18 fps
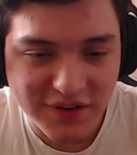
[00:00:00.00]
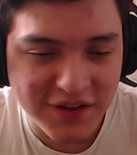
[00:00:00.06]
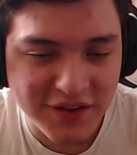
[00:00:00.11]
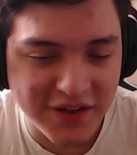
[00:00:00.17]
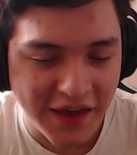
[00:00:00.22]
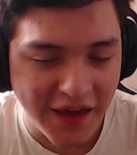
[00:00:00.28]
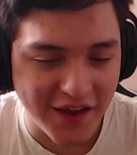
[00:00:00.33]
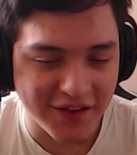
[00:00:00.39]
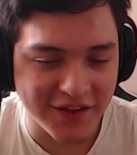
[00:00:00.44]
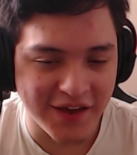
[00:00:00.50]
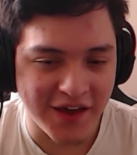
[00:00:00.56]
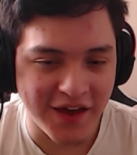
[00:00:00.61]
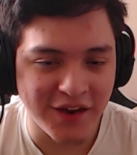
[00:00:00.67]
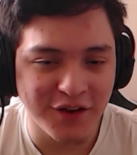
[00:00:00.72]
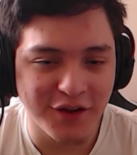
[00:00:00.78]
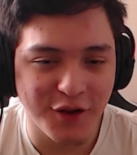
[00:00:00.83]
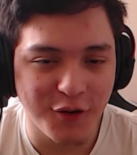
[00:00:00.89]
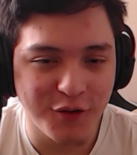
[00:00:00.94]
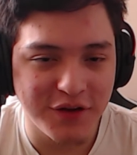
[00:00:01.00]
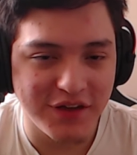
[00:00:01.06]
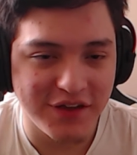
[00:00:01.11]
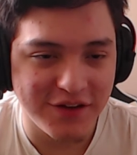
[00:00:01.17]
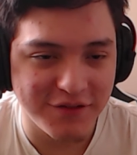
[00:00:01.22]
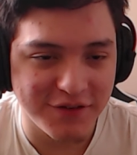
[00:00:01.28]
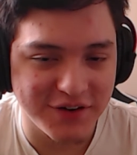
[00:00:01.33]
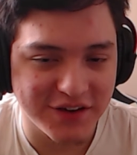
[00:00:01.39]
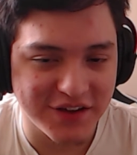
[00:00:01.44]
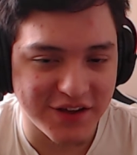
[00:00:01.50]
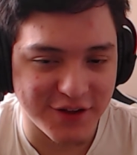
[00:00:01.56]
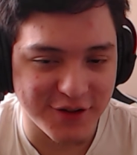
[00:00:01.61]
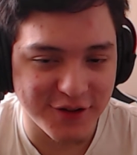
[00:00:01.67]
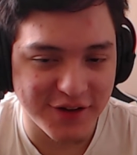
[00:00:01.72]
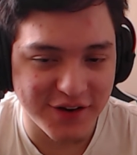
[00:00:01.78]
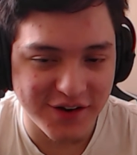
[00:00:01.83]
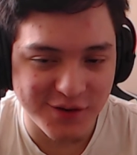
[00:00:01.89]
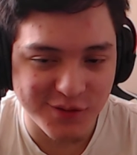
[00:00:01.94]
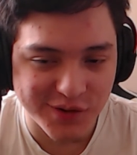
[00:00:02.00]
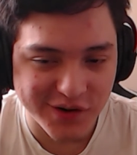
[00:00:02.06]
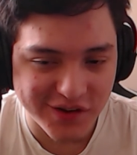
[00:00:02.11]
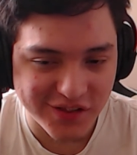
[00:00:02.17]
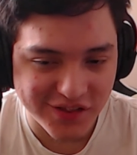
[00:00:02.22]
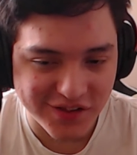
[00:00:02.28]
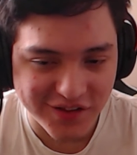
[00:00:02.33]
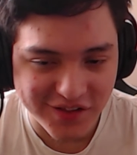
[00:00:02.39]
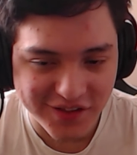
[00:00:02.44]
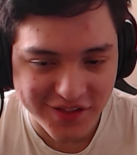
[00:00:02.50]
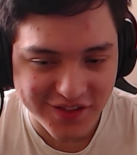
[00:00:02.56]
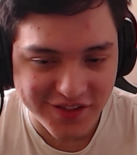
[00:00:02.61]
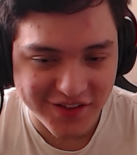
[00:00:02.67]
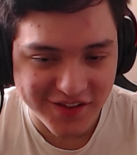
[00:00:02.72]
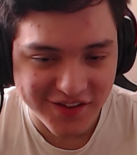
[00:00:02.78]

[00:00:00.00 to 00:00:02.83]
Can Loki even kill anyone in this?